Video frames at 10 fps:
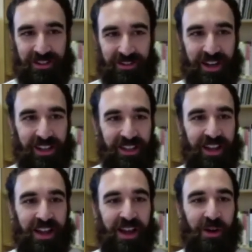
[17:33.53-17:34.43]
right?
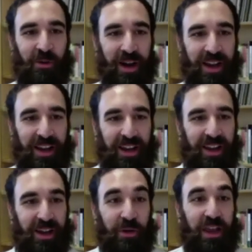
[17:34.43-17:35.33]
While
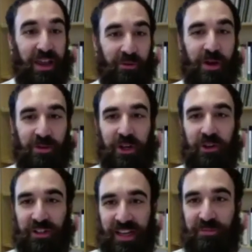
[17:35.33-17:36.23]
when we
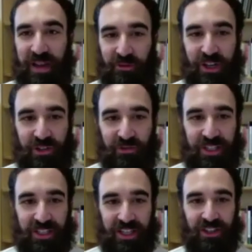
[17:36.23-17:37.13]
conduct migration
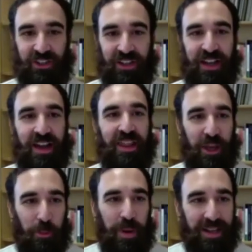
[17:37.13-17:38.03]
research, the
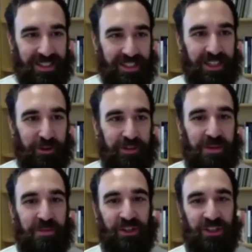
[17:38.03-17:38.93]
opacity of
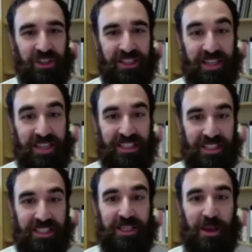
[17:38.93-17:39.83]
images
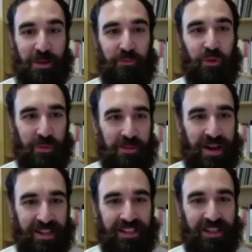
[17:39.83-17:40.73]
is
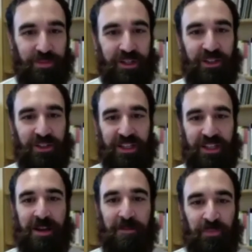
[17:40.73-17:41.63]
problematic because
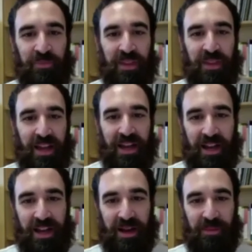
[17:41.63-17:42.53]

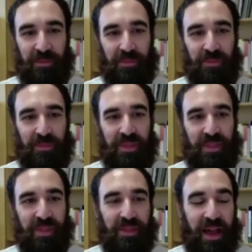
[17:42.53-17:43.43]

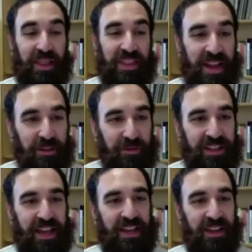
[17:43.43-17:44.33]
at the end of the
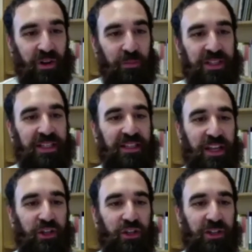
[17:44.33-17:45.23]
day,
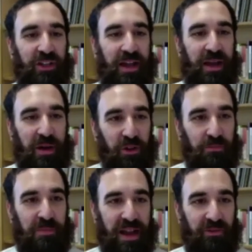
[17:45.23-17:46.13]
representation about
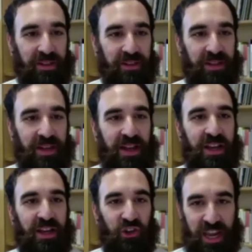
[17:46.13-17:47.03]
migrants
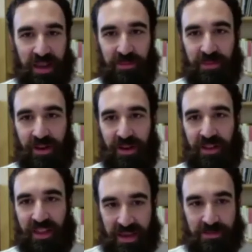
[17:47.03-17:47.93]
shape
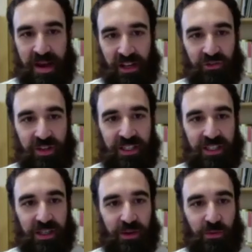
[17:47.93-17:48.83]
the imageries
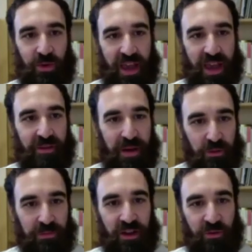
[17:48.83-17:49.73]
we have
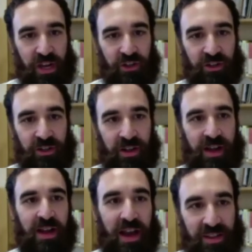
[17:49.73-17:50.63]
about migration,
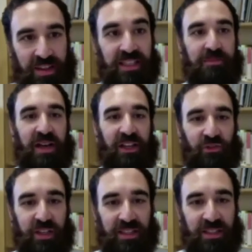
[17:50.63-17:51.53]
and these
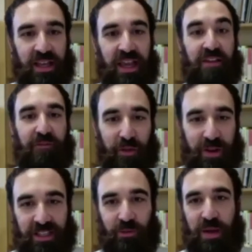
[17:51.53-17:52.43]
imageries
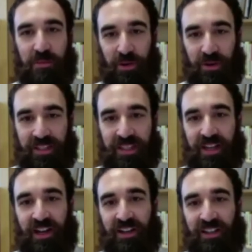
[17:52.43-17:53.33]
influence the way policies
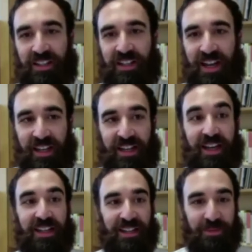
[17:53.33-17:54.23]
are designed,
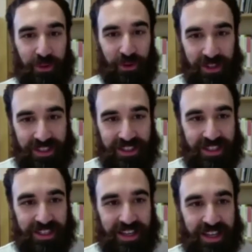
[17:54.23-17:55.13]
and the
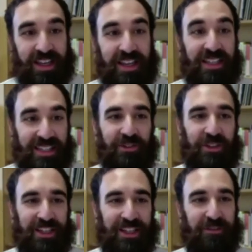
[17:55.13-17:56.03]
policies
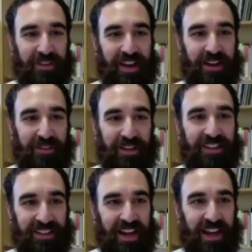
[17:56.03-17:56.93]
seriously affect
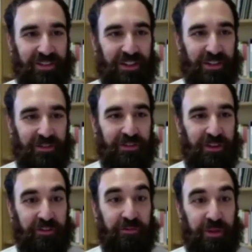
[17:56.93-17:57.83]
the lives
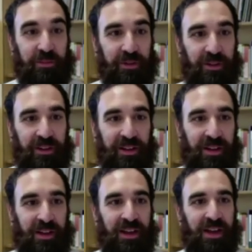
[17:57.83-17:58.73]
of people.
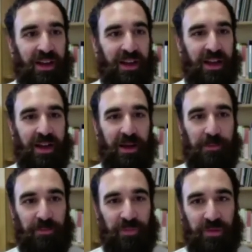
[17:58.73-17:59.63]

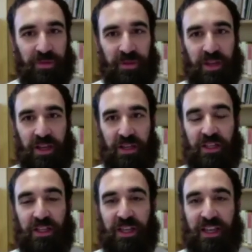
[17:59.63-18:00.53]

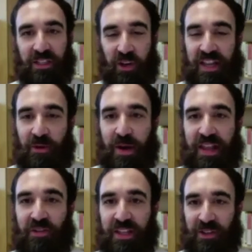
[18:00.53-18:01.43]
So in a way,
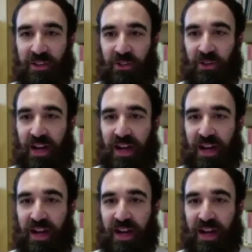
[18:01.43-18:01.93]
there is also